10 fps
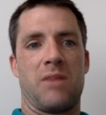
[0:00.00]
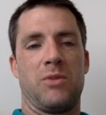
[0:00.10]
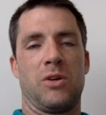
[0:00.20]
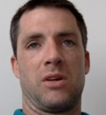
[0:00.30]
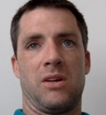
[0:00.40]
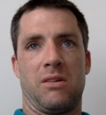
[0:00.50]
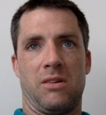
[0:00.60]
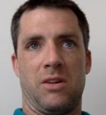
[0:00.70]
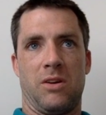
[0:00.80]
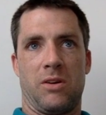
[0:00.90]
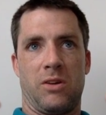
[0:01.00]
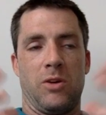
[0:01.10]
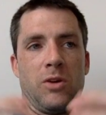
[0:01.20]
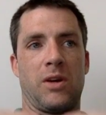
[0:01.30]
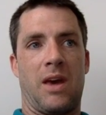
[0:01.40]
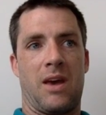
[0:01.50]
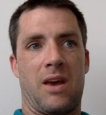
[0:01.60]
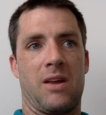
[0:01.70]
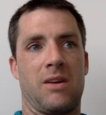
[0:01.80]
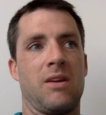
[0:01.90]
You
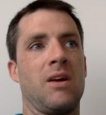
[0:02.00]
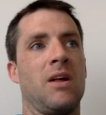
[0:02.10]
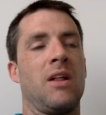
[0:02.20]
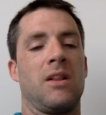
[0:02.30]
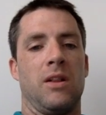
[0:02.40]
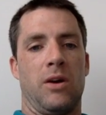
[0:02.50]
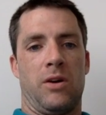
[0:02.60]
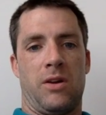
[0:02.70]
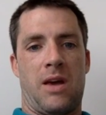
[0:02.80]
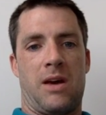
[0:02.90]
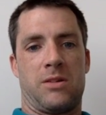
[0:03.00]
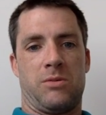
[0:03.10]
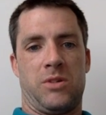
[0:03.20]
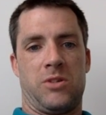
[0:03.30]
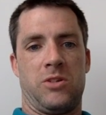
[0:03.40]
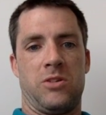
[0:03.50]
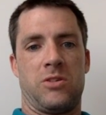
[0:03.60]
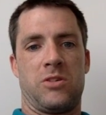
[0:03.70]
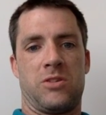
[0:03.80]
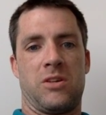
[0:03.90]
can learn how to
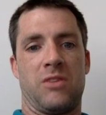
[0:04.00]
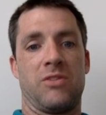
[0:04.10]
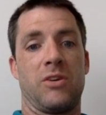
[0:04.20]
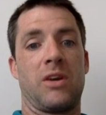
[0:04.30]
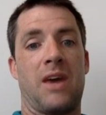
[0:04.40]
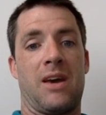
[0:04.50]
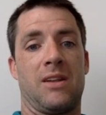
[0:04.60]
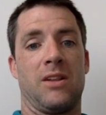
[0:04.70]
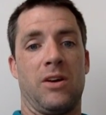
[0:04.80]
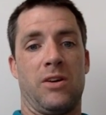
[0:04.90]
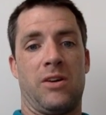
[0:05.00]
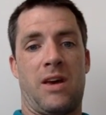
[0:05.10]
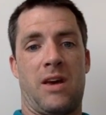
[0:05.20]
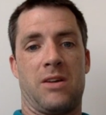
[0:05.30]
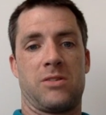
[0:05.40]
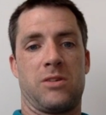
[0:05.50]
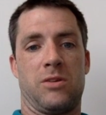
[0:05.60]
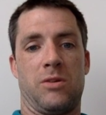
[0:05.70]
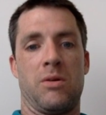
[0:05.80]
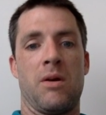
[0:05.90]
introduce yourself. You can learn how
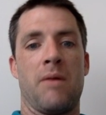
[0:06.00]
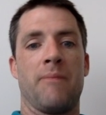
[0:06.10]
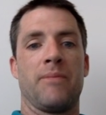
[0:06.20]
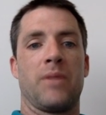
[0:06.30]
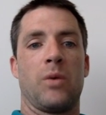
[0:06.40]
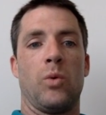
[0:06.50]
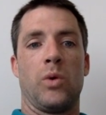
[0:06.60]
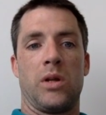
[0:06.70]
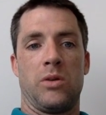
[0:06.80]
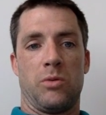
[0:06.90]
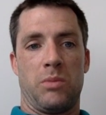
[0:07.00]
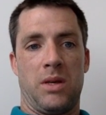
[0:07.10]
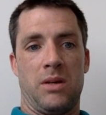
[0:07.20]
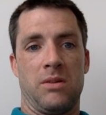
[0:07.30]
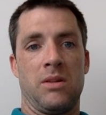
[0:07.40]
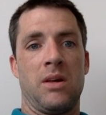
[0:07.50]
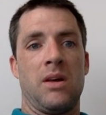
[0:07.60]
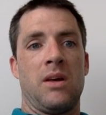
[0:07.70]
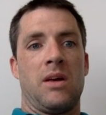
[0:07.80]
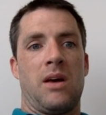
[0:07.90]
to order your meal,
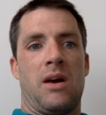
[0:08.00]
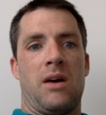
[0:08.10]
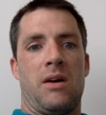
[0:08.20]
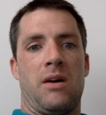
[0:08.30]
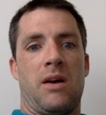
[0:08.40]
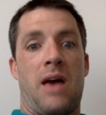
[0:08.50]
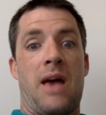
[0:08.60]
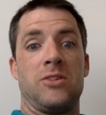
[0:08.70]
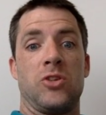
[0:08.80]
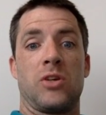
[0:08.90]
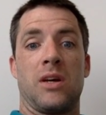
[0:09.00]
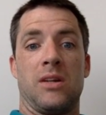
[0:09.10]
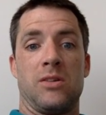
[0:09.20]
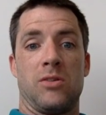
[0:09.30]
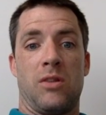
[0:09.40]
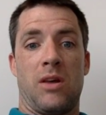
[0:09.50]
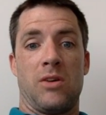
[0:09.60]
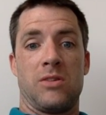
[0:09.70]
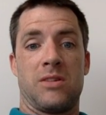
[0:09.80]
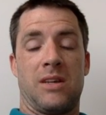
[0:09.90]
and you can do
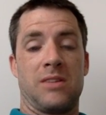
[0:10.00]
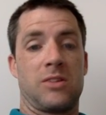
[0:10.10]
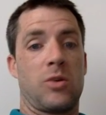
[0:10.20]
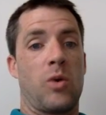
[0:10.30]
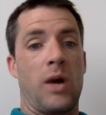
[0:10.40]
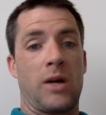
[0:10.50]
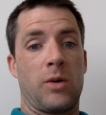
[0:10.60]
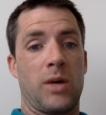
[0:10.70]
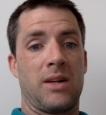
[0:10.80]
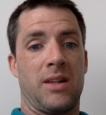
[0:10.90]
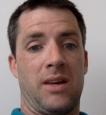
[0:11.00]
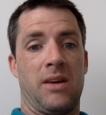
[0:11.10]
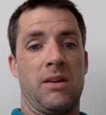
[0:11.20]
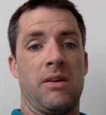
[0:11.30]
those things quite quickly.